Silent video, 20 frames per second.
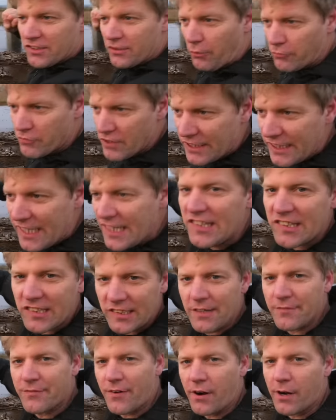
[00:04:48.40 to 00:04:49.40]
not releasing
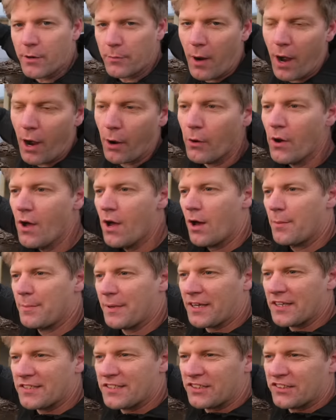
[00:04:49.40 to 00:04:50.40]
it very well. And
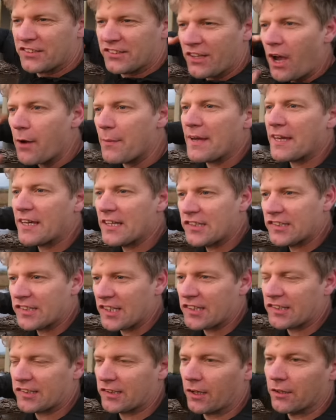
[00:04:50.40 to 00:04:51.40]
because it's so
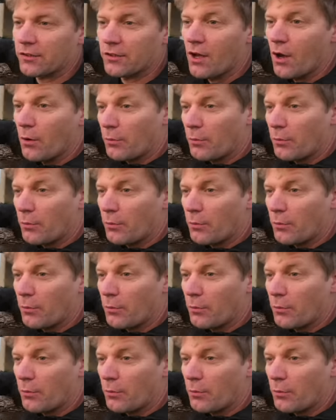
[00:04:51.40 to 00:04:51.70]
inconsistent,